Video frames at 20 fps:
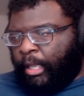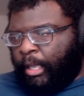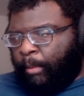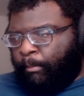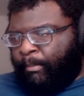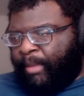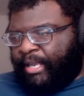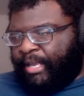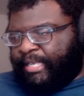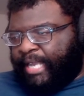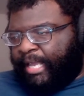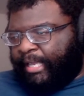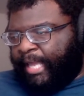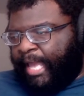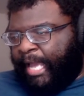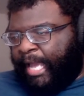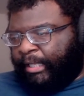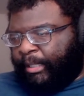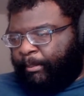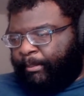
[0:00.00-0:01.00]
Mandela
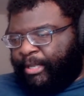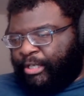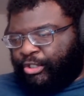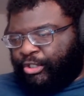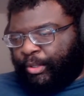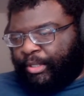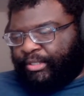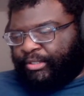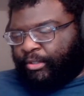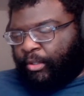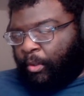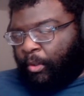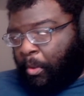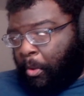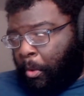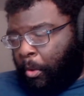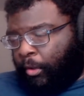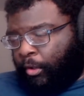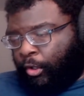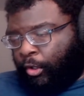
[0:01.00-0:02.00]
Elementary
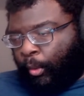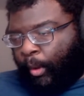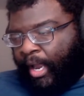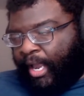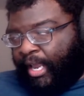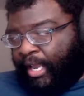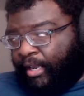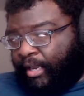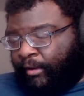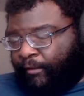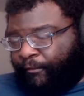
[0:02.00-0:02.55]
School, grade